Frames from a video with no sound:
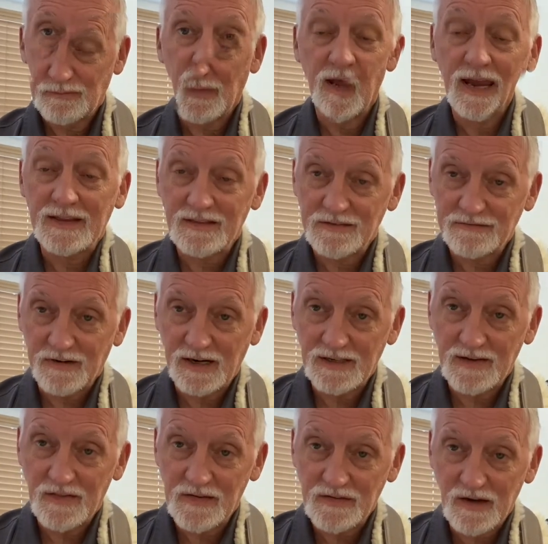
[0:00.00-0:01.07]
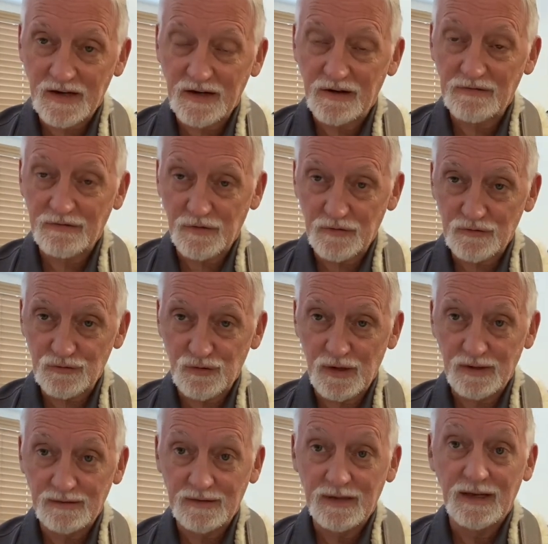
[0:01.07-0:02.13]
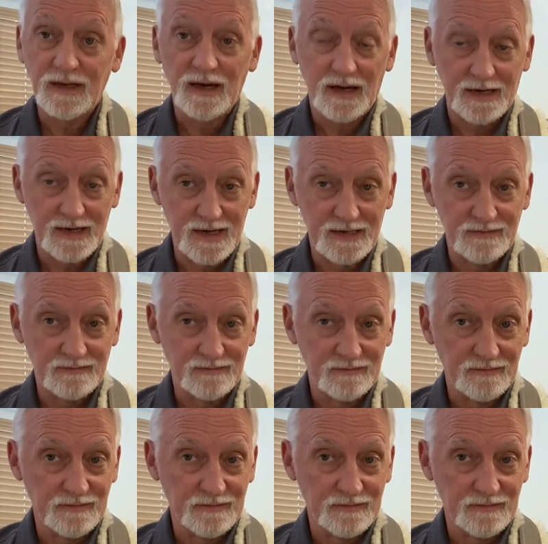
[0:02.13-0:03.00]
And then finally the 2nd and 1st string, again,